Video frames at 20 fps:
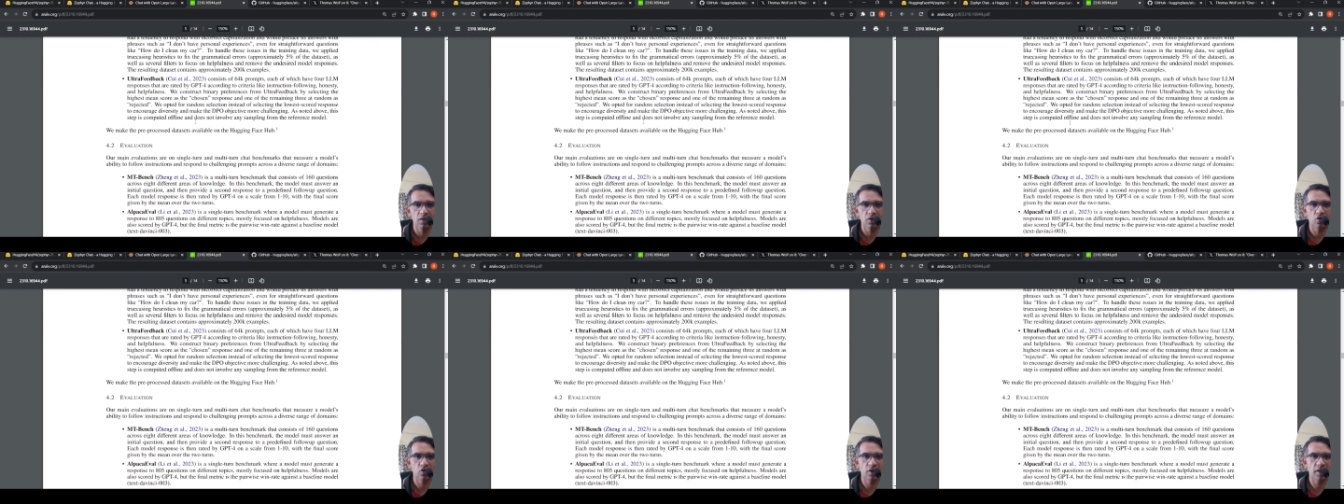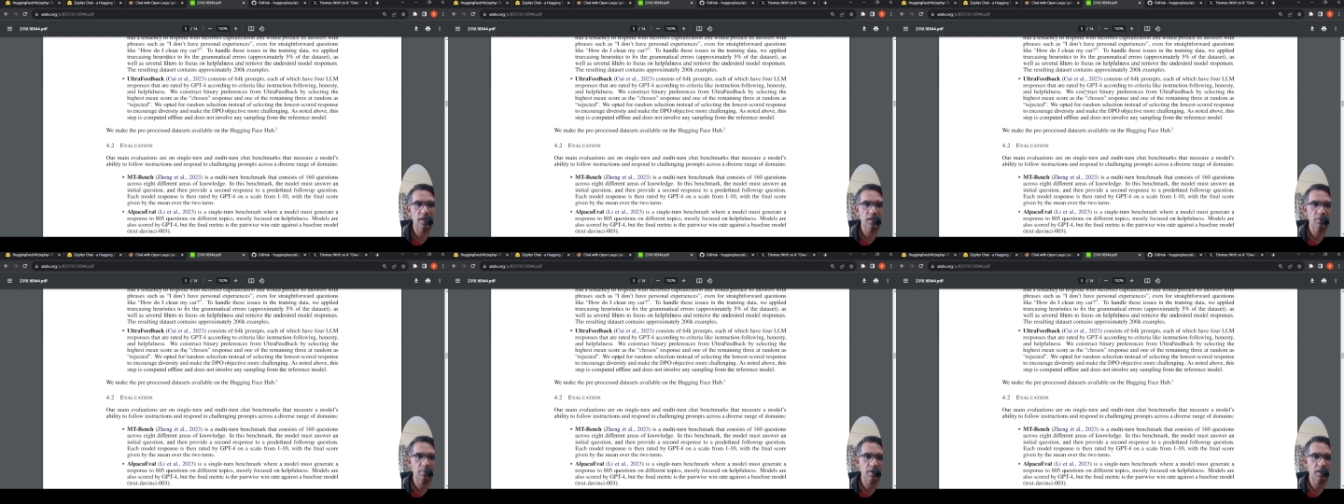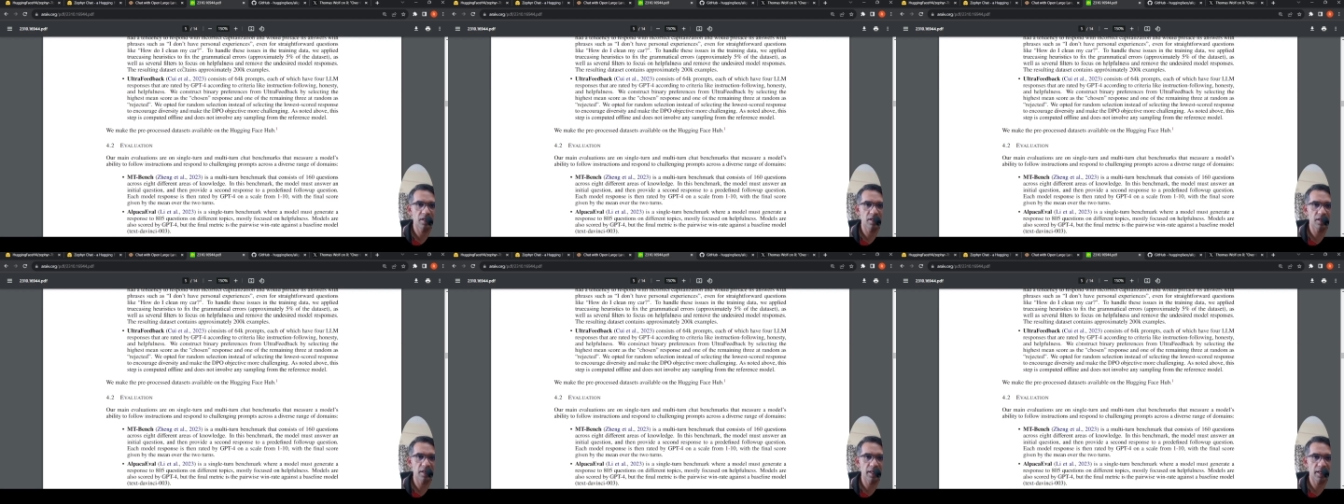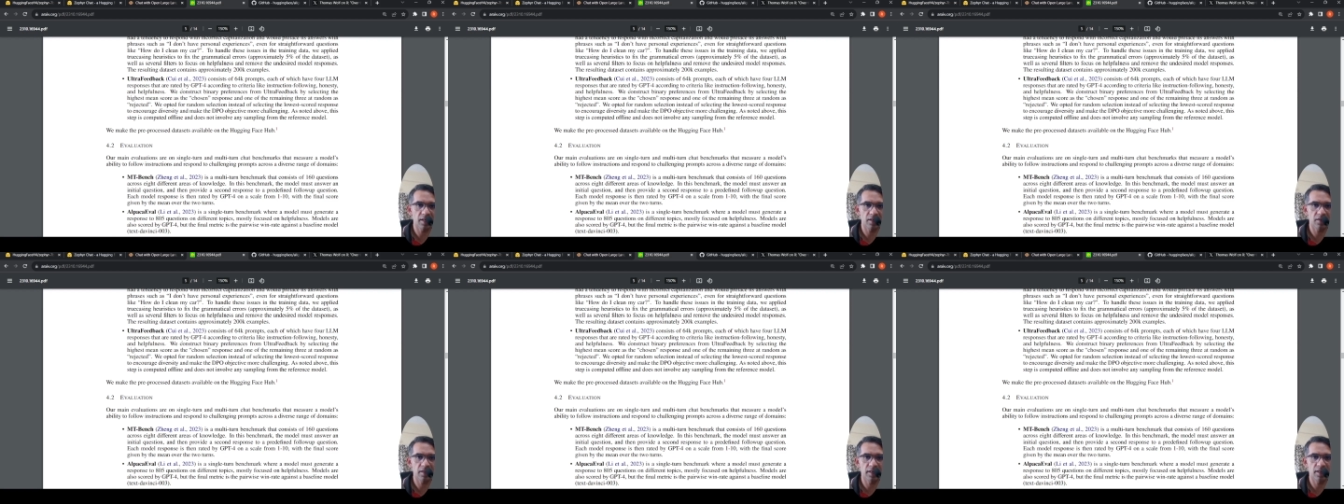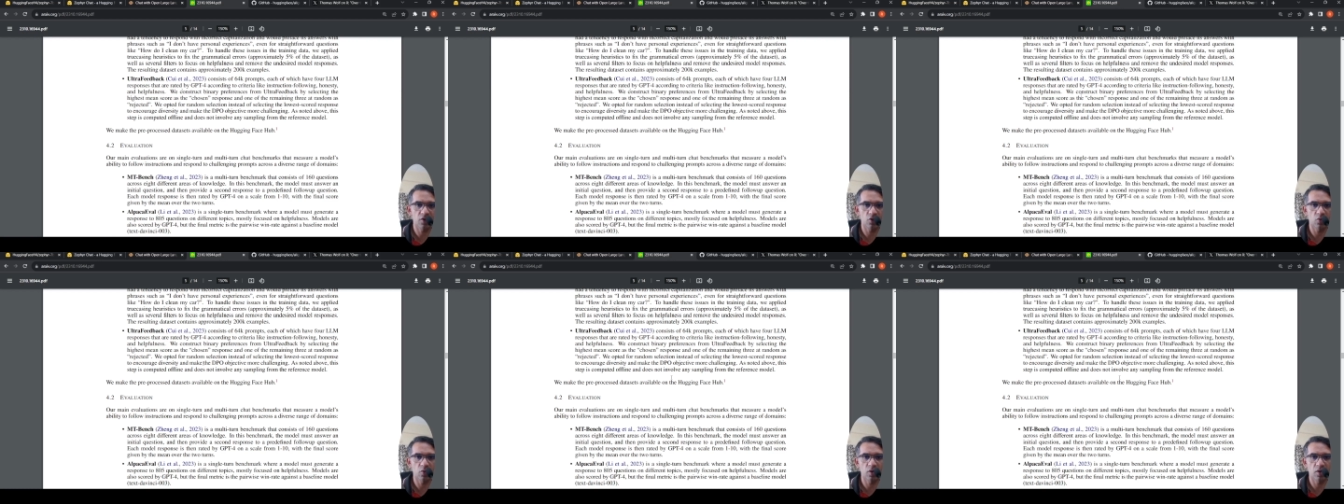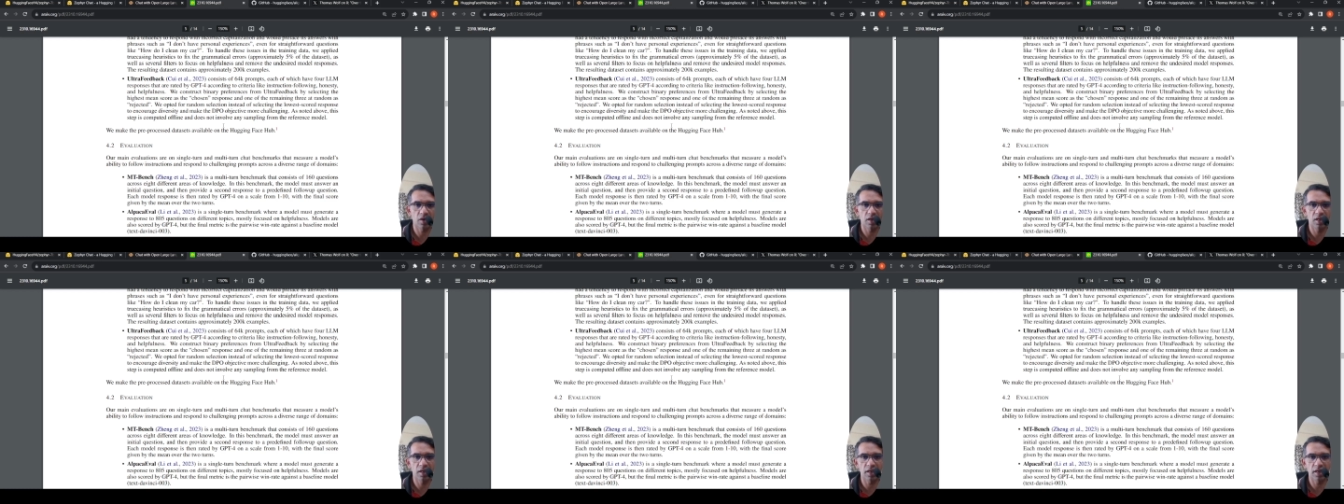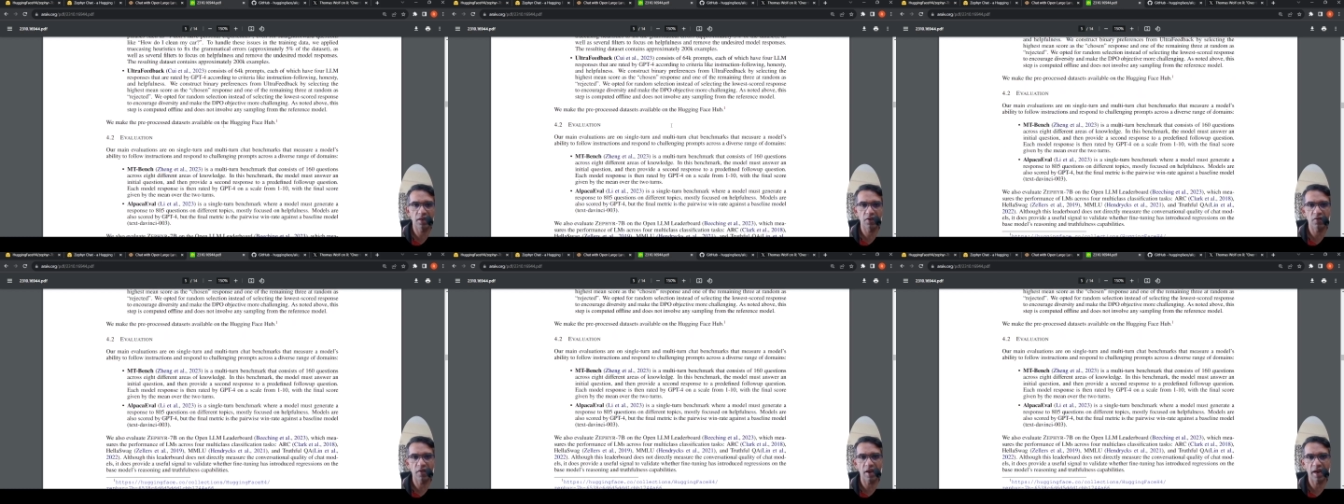so they explain the data set over here
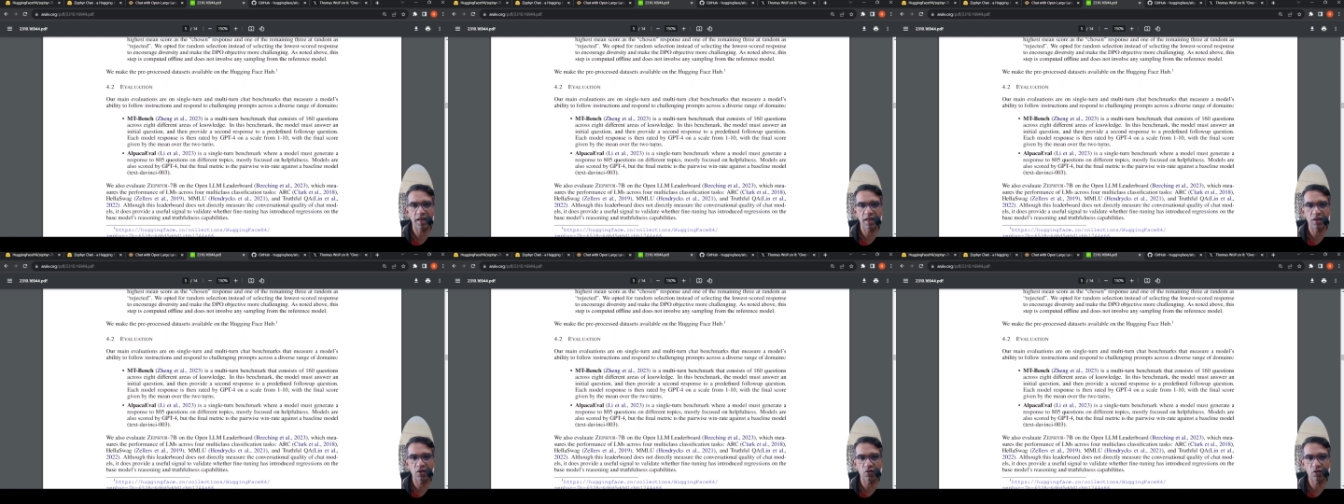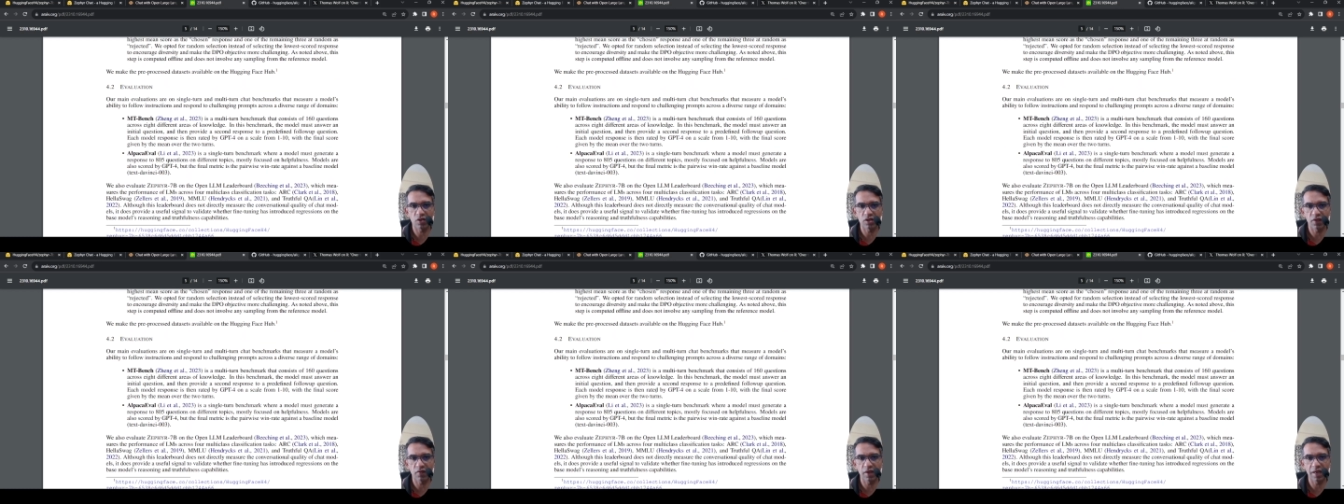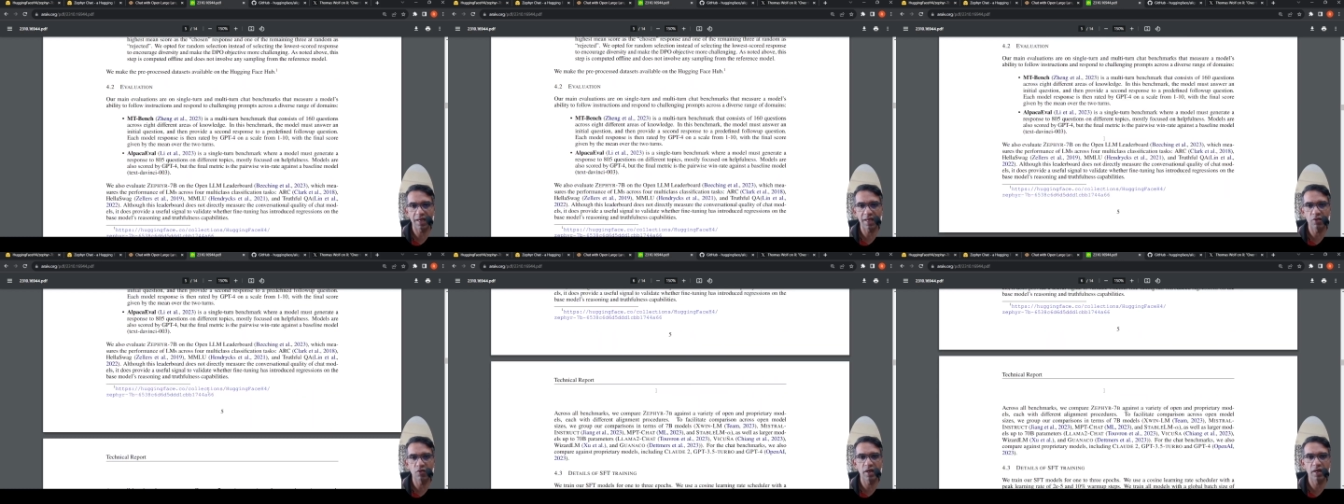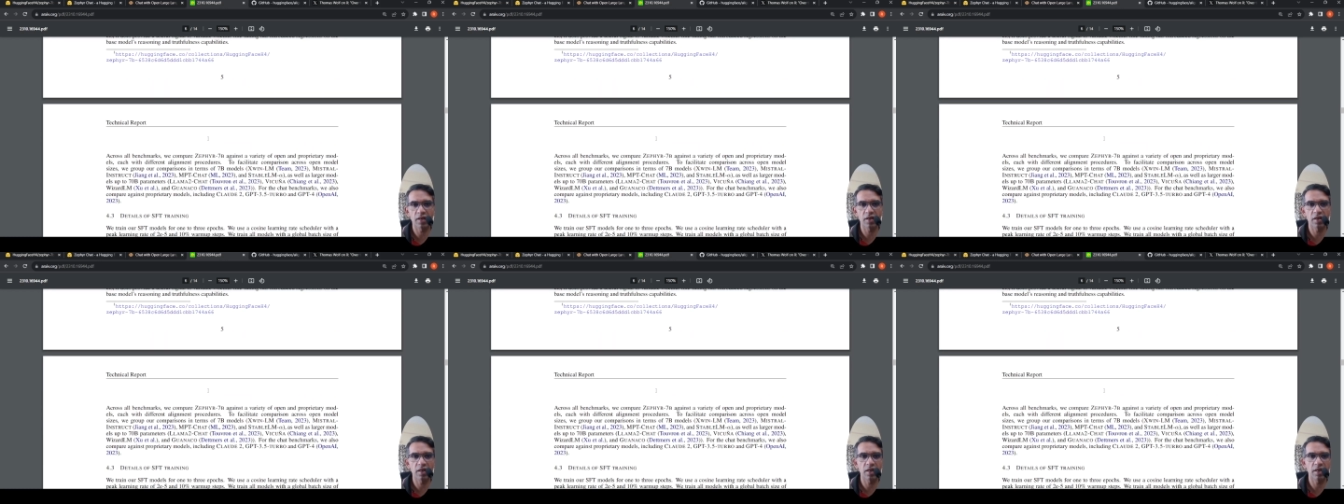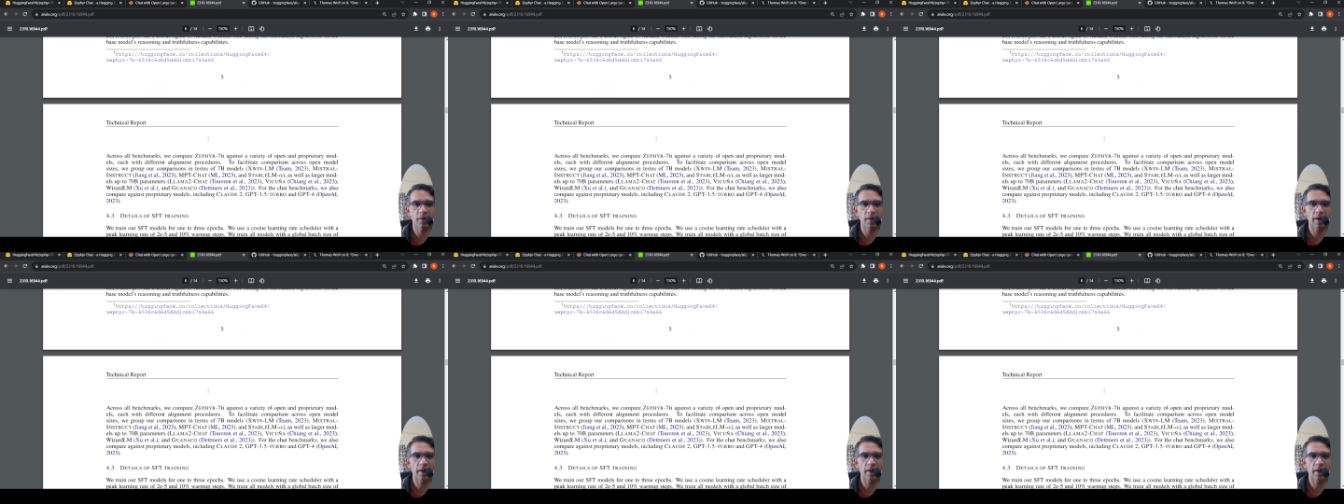and where it was evaluated,